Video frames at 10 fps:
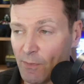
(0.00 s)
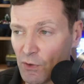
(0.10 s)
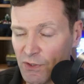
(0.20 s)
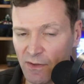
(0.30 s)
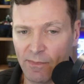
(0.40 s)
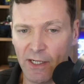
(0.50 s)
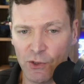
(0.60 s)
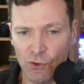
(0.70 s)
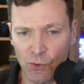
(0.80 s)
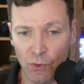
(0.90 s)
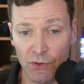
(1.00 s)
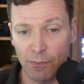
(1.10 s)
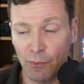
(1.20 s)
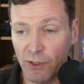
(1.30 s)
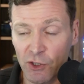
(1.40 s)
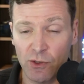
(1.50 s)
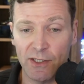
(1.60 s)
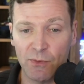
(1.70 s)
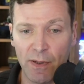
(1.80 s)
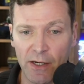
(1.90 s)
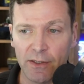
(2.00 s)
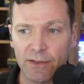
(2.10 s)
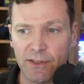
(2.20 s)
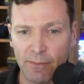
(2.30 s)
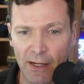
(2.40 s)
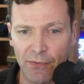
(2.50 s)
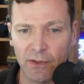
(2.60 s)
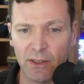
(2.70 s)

and most of the major tools are pretty transparent about the